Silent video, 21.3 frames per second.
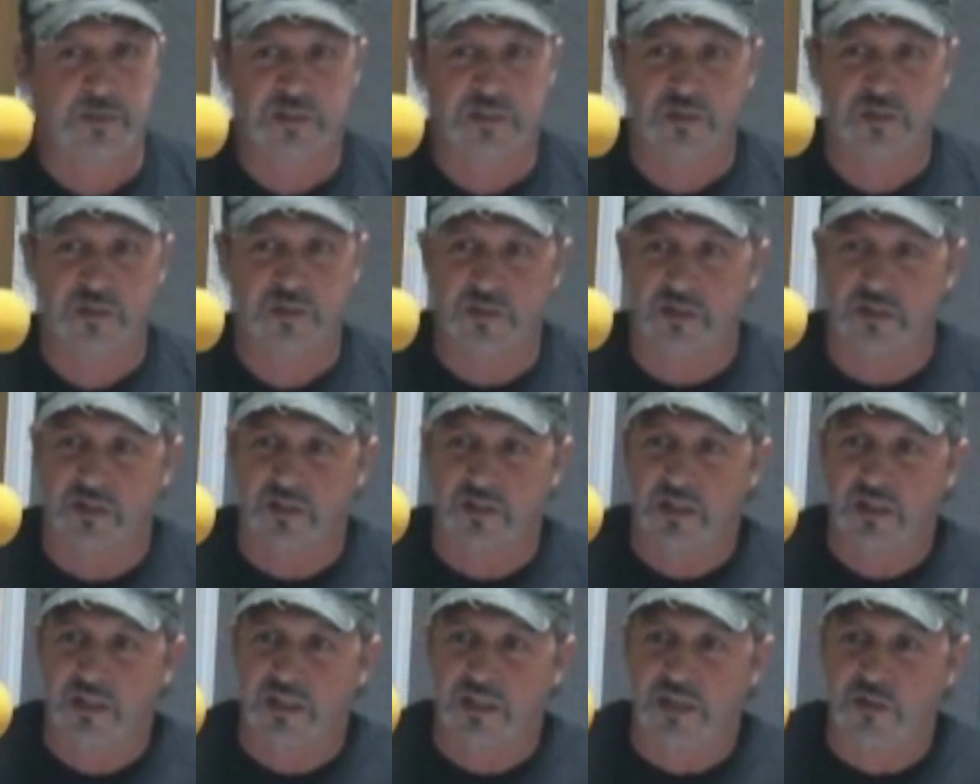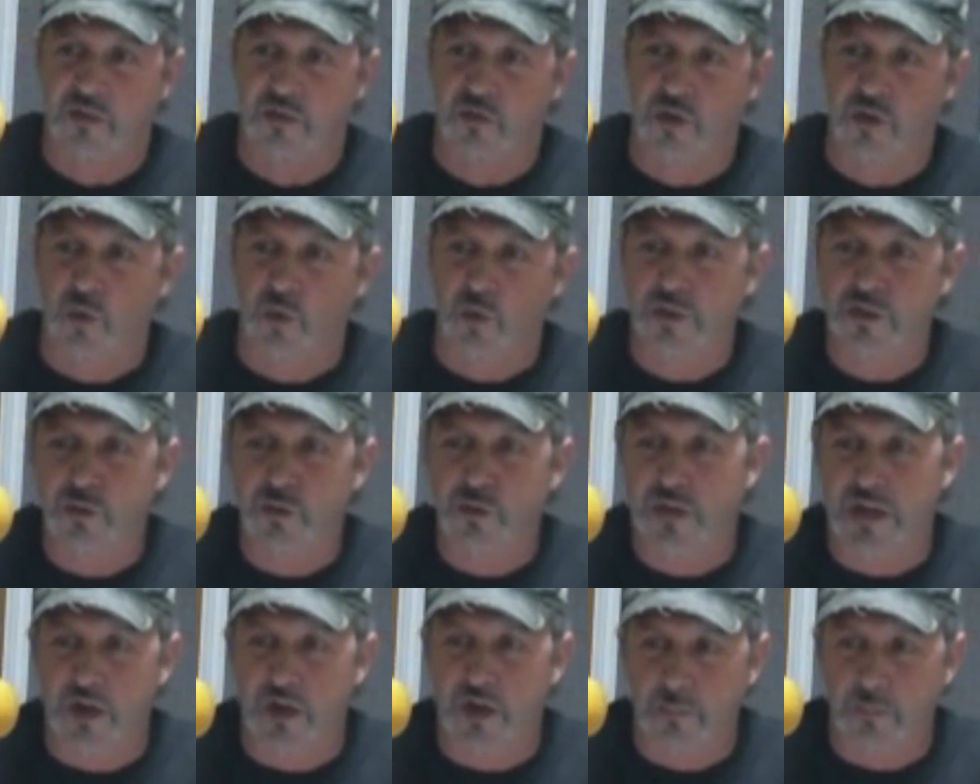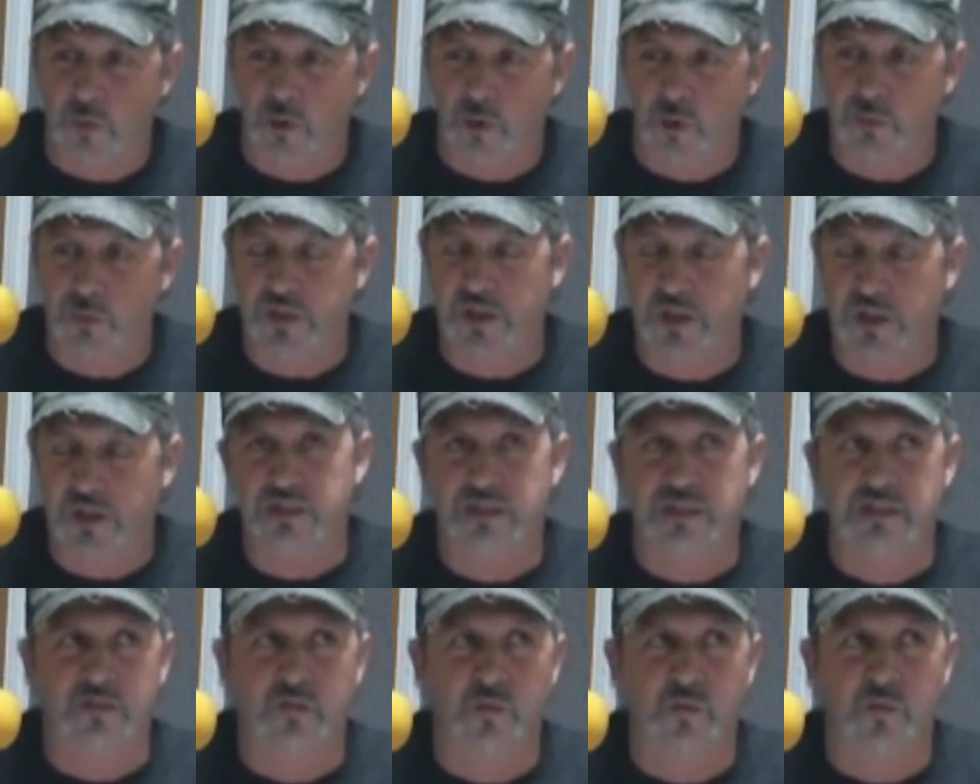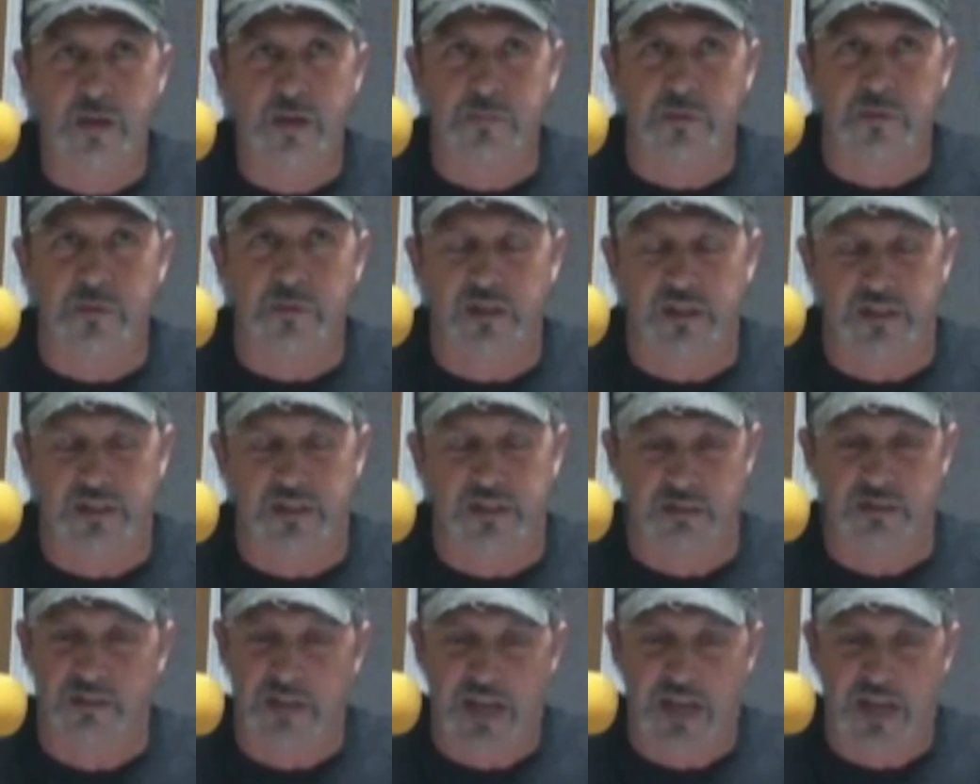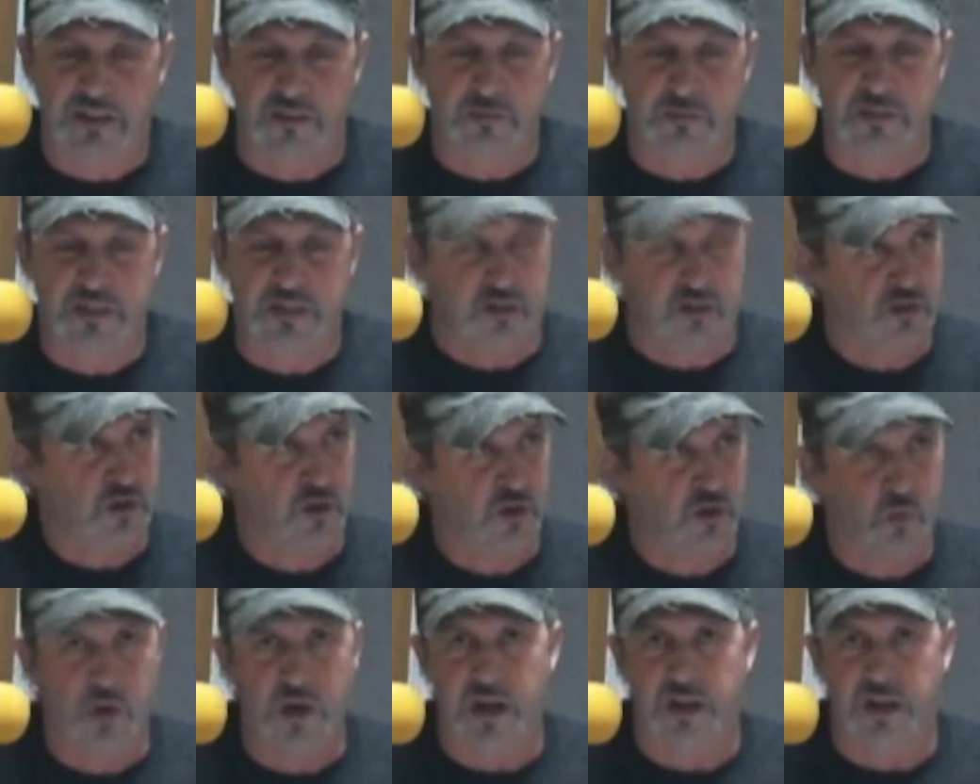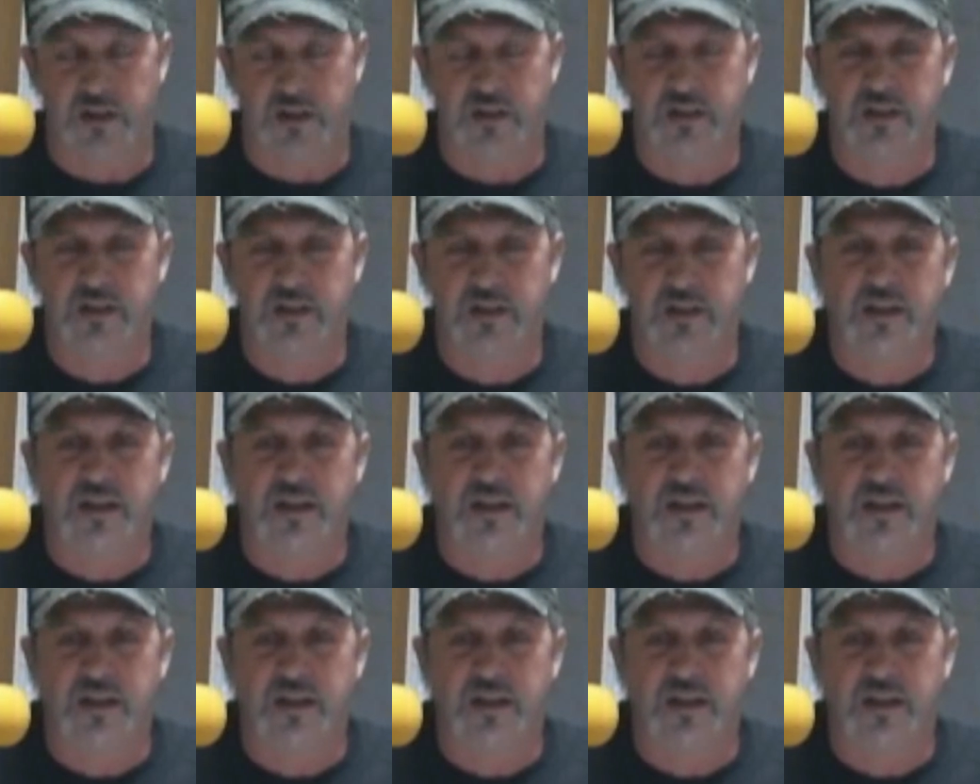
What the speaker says: I ask my students, can you go into an airport with a concealed weapon? And a lot of them say, no way.